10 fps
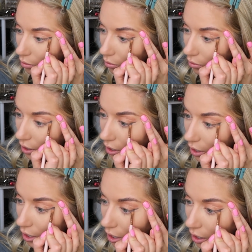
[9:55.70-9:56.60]

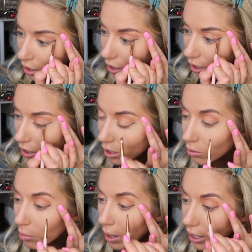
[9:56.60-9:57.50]
very
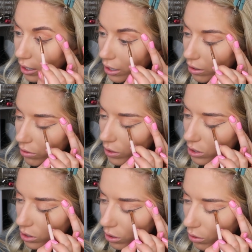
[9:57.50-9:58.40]

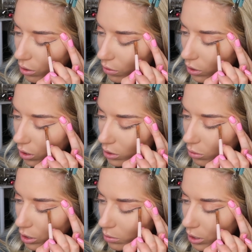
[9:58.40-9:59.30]
repetitive, so if you guys
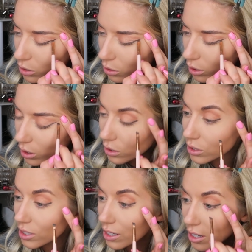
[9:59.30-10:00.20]
watch my
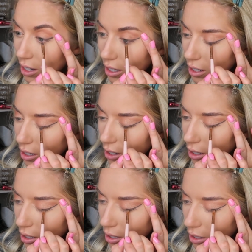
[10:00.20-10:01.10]
tutorials,
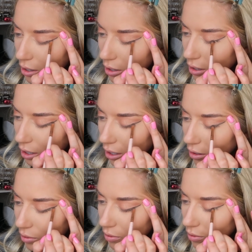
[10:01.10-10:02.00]
you know,